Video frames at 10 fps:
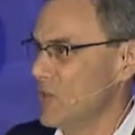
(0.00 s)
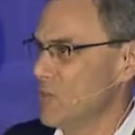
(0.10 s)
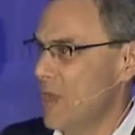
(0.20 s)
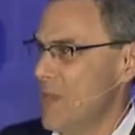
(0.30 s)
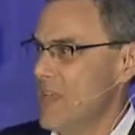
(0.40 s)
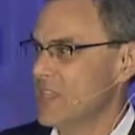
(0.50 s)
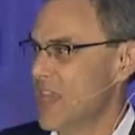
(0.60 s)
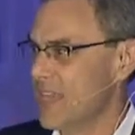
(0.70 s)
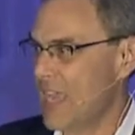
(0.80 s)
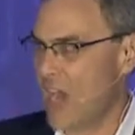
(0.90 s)
explain this
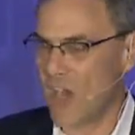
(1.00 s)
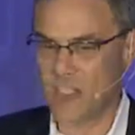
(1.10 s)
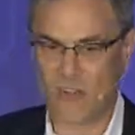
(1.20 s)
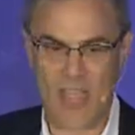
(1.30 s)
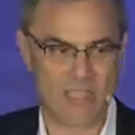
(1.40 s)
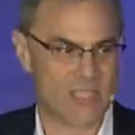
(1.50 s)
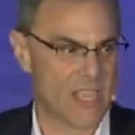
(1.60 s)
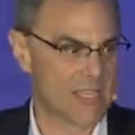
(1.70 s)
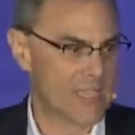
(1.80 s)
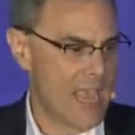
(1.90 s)
and characterize
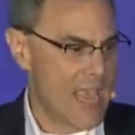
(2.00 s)
this